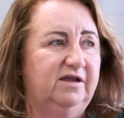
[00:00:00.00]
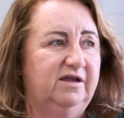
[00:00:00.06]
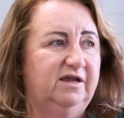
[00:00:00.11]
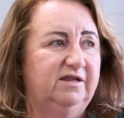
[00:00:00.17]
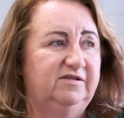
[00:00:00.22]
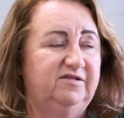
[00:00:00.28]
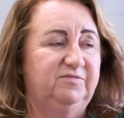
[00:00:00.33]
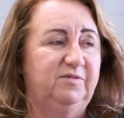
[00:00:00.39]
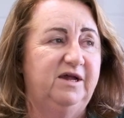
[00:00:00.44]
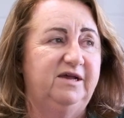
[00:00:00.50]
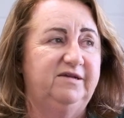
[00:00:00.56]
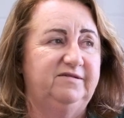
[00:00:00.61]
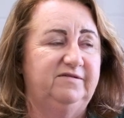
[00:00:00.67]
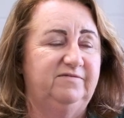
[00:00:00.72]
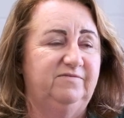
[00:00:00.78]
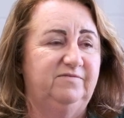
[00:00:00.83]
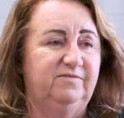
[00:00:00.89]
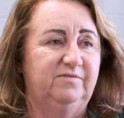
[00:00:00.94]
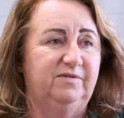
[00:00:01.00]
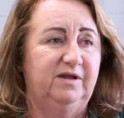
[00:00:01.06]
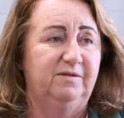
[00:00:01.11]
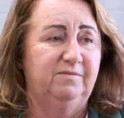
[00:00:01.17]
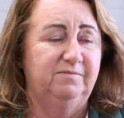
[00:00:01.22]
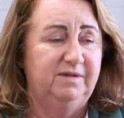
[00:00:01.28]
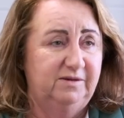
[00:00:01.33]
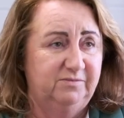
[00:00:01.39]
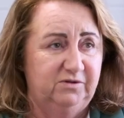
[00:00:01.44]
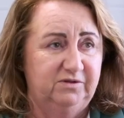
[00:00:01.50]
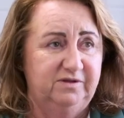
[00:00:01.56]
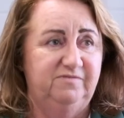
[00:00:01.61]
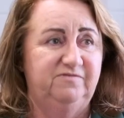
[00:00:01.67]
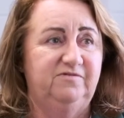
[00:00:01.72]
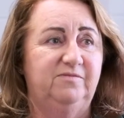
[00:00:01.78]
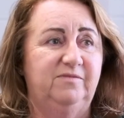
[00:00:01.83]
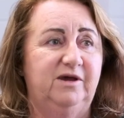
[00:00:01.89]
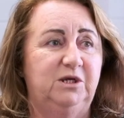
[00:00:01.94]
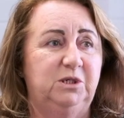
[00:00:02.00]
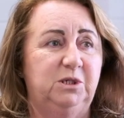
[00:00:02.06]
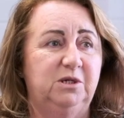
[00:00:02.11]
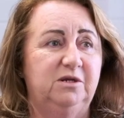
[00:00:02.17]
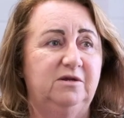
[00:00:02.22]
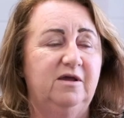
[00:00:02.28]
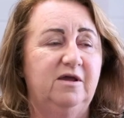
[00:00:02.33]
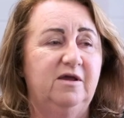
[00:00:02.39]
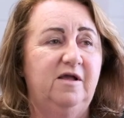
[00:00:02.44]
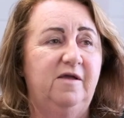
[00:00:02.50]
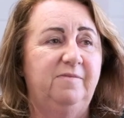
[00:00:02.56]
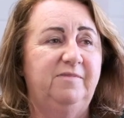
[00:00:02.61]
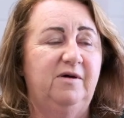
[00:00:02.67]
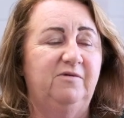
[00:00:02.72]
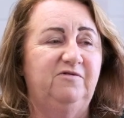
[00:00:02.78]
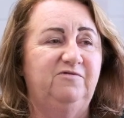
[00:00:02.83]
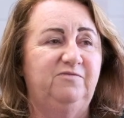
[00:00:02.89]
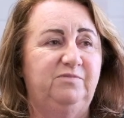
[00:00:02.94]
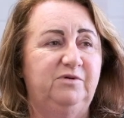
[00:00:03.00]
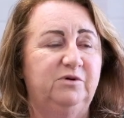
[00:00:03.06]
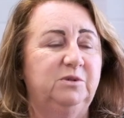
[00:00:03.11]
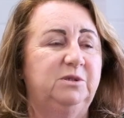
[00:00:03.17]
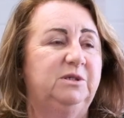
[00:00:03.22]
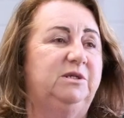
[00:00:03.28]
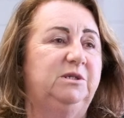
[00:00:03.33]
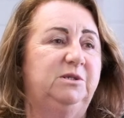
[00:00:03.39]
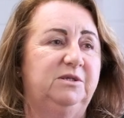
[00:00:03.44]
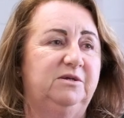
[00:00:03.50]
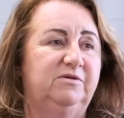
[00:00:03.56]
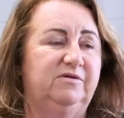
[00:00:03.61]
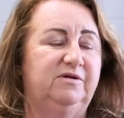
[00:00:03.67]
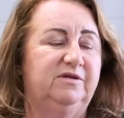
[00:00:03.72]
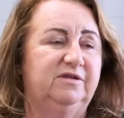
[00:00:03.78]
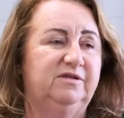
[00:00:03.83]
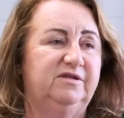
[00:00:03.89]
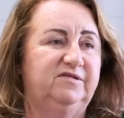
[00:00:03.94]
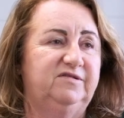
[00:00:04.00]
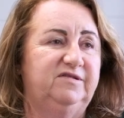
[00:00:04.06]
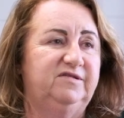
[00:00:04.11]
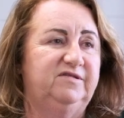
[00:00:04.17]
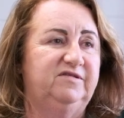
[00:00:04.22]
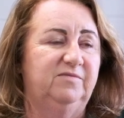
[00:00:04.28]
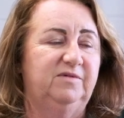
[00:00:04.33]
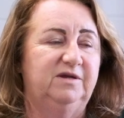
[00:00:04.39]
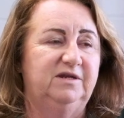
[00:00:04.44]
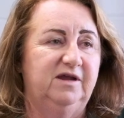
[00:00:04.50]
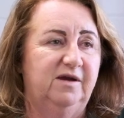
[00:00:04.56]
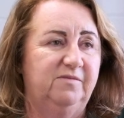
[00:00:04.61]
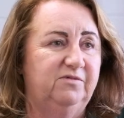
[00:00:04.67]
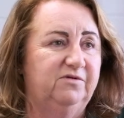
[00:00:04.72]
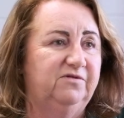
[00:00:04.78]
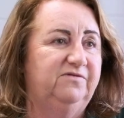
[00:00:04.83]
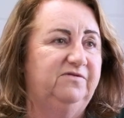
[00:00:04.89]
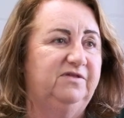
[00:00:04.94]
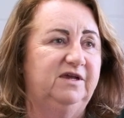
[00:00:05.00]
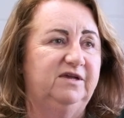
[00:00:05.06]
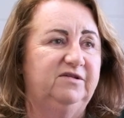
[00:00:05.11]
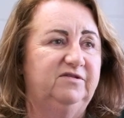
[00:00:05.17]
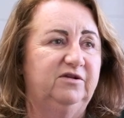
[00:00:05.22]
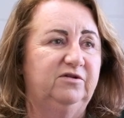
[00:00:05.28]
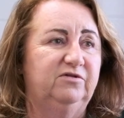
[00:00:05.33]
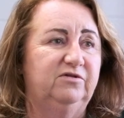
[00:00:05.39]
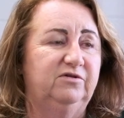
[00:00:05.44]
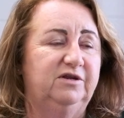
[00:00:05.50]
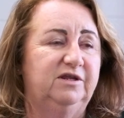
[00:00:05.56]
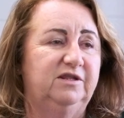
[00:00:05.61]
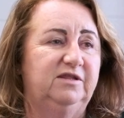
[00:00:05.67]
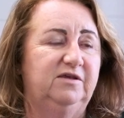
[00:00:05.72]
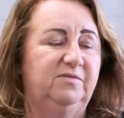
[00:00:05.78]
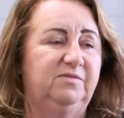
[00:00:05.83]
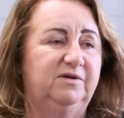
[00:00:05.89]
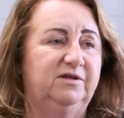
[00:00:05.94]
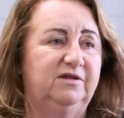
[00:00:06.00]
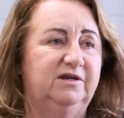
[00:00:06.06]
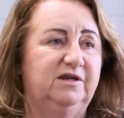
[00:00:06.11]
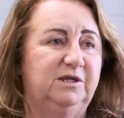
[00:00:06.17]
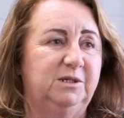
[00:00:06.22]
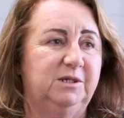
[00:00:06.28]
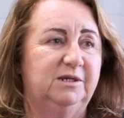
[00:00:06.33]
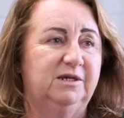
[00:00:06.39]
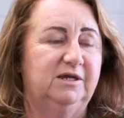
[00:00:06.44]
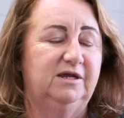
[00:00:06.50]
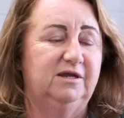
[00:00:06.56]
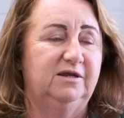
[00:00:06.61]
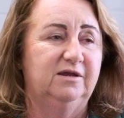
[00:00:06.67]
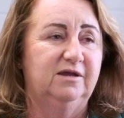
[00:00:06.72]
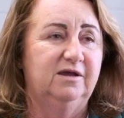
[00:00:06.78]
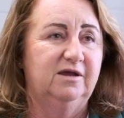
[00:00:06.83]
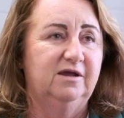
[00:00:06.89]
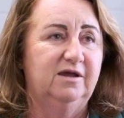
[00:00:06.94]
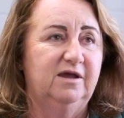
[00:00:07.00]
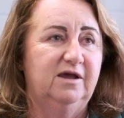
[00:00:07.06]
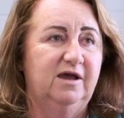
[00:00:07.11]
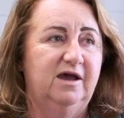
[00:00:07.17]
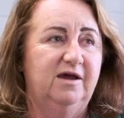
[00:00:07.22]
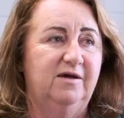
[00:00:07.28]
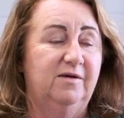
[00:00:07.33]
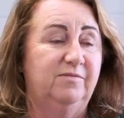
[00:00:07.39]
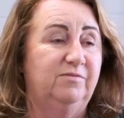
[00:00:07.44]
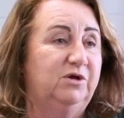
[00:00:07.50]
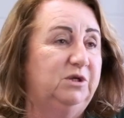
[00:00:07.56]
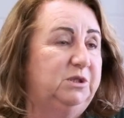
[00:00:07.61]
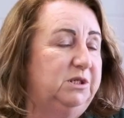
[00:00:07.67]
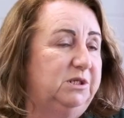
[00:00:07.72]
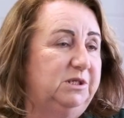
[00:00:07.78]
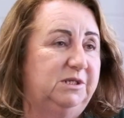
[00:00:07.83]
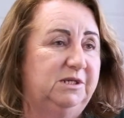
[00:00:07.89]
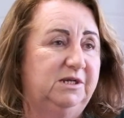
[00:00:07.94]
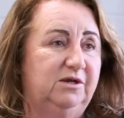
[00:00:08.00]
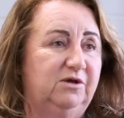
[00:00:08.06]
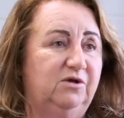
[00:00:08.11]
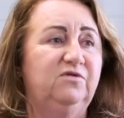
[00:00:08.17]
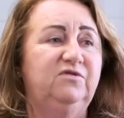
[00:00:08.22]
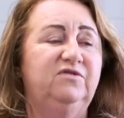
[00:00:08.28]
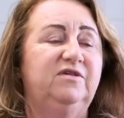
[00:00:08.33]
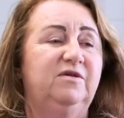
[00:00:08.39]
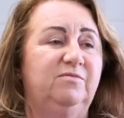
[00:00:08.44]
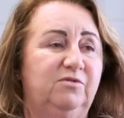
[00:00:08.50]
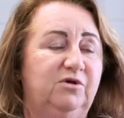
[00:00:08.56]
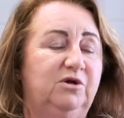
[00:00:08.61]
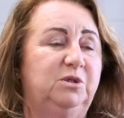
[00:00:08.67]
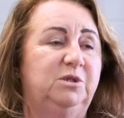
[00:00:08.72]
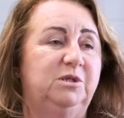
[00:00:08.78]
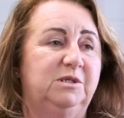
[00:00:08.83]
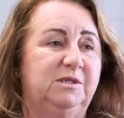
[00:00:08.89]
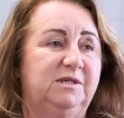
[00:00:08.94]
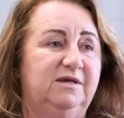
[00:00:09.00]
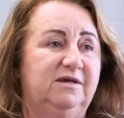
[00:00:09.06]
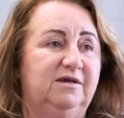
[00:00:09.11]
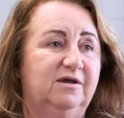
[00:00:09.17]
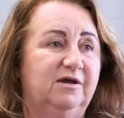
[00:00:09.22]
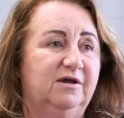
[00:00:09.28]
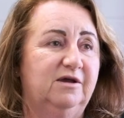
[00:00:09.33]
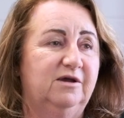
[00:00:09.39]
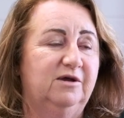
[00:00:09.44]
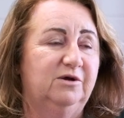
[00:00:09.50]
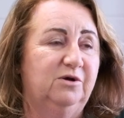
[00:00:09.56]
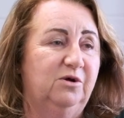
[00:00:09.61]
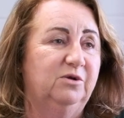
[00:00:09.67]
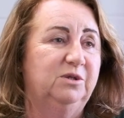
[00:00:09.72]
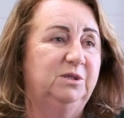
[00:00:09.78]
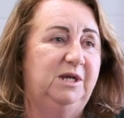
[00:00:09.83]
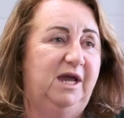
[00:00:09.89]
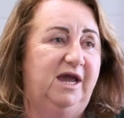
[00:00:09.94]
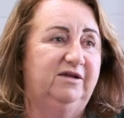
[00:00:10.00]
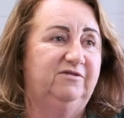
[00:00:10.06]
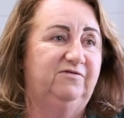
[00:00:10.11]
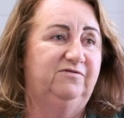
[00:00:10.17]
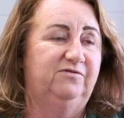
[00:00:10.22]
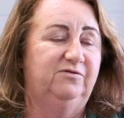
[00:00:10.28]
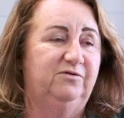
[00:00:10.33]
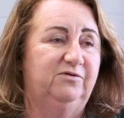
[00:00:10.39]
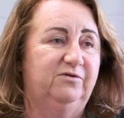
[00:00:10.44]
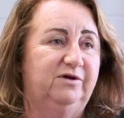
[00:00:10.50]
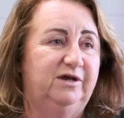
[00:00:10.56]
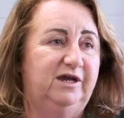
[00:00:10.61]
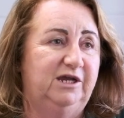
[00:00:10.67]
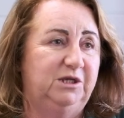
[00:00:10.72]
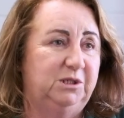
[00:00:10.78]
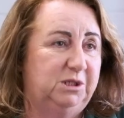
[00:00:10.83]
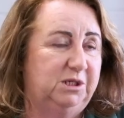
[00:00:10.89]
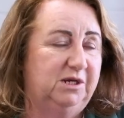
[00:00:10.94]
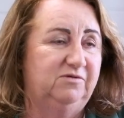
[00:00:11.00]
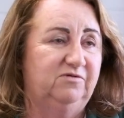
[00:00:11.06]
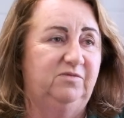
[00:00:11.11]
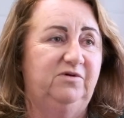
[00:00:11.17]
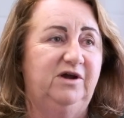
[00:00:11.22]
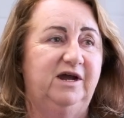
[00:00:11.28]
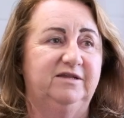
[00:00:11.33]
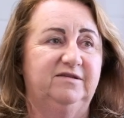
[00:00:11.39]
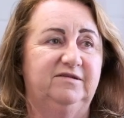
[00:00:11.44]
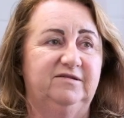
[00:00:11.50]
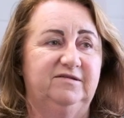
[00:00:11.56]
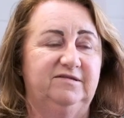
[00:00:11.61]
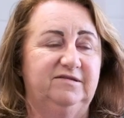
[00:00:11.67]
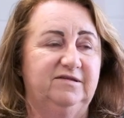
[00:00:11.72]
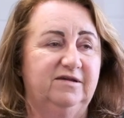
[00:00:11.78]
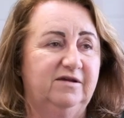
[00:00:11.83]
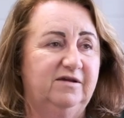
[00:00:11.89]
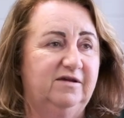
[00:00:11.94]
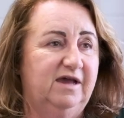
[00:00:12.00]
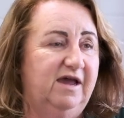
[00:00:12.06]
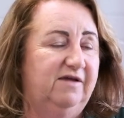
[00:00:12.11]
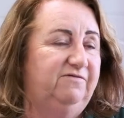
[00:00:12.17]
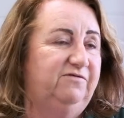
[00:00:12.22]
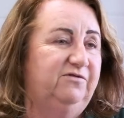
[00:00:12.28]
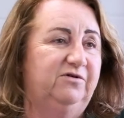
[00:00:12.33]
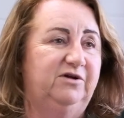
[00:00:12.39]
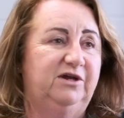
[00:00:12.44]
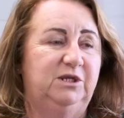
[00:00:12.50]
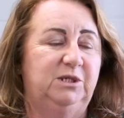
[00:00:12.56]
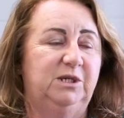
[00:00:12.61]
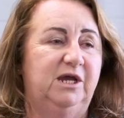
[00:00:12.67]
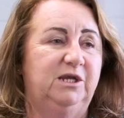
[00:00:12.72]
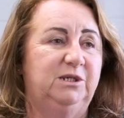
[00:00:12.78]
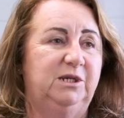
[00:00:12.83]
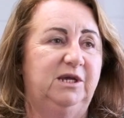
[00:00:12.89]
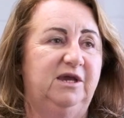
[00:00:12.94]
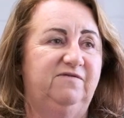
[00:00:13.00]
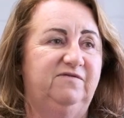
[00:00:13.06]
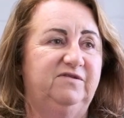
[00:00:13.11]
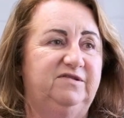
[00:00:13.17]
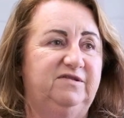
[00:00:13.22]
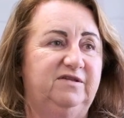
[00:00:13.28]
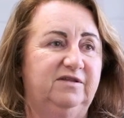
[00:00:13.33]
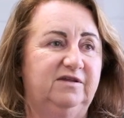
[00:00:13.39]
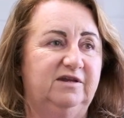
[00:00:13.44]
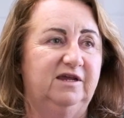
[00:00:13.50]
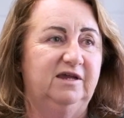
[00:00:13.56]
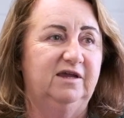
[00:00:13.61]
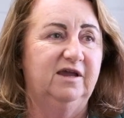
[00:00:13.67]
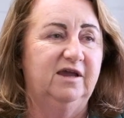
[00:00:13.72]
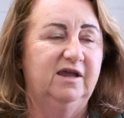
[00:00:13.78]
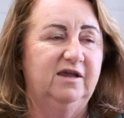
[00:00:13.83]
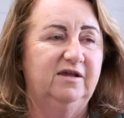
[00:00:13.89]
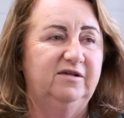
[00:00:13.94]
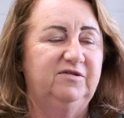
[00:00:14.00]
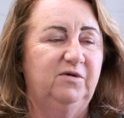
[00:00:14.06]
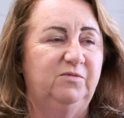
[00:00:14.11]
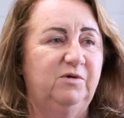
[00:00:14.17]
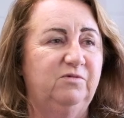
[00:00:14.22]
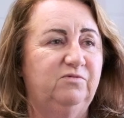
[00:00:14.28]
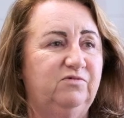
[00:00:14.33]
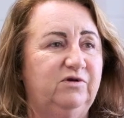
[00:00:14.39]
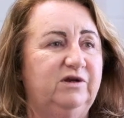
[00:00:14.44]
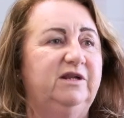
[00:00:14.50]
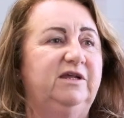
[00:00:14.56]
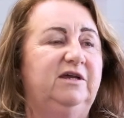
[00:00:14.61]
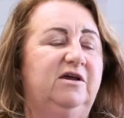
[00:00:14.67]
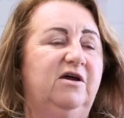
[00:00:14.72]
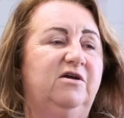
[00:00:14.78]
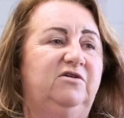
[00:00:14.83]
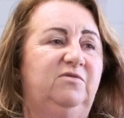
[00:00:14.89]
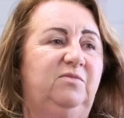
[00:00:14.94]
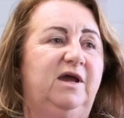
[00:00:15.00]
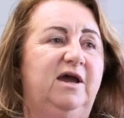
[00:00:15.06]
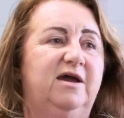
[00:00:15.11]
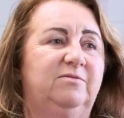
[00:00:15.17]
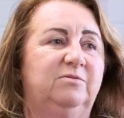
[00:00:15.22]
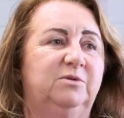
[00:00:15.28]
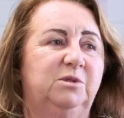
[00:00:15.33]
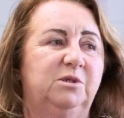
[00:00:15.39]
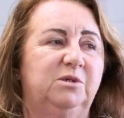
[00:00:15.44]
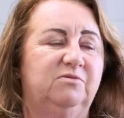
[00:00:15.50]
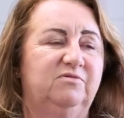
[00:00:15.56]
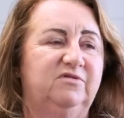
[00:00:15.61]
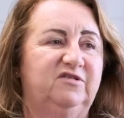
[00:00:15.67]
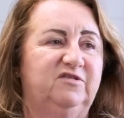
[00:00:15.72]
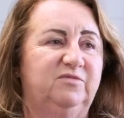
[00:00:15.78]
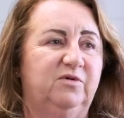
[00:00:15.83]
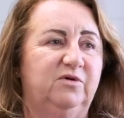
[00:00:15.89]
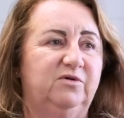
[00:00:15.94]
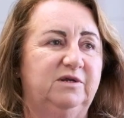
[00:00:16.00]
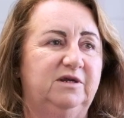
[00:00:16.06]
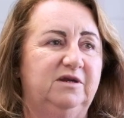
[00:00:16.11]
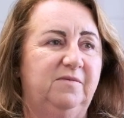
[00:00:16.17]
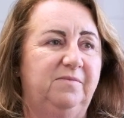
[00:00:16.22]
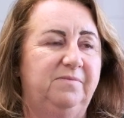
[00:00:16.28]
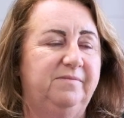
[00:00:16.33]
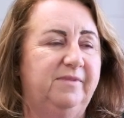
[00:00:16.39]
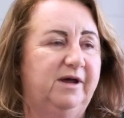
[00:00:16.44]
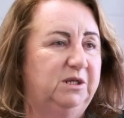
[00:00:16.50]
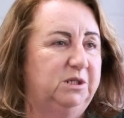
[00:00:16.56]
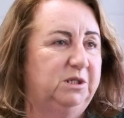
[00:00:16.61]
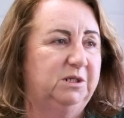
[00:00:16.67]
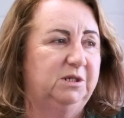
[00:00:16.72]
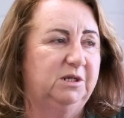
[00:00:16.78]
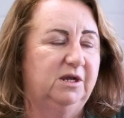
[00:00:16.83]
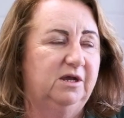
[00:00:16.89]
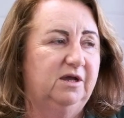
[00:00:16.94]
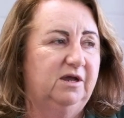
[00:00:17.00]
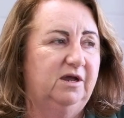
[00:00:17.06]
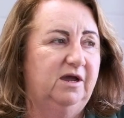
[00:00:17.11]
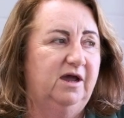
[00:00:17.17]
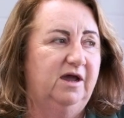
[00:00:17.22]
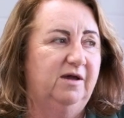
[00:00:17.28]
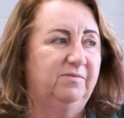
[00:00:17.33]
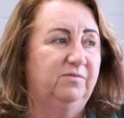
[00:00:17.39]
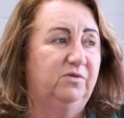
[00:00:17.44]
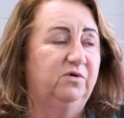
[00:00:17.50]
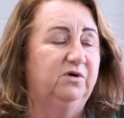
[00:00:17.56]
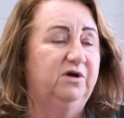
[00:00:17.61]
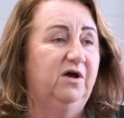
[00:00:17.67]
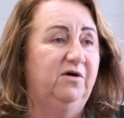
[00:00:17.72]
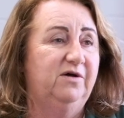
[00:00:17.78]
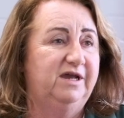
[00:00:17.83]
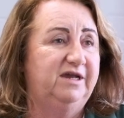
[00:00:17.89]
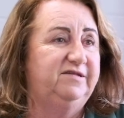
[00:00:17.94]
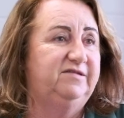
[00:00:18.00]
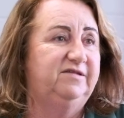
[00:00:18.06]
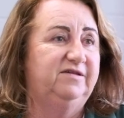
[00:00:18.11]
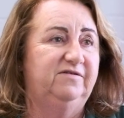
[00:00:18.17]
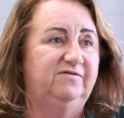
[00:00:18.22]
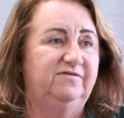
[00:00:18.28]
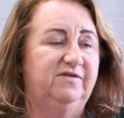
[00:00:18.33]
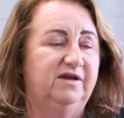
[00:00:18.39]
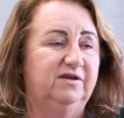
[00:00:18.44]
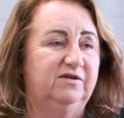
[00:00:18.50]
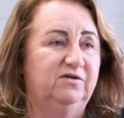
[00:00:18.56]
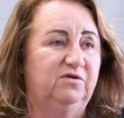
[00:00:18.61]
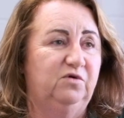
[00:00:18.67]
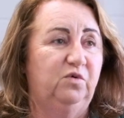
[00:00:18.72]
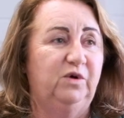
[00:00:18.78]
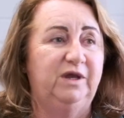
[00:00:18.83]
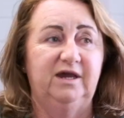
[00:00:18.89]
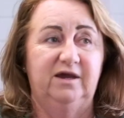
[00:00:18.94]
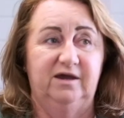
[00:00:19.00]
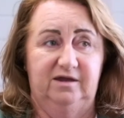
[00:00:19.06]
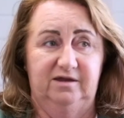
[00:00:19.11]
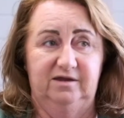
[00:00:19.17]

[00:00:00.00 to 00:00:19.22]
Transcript: displays minimal information, but we've built into the system a number of things, including the ability to keep who's the emergency contact for each general practice and for each aged care facility. So we're really going to be able to respond in a much more cohesive and quicker.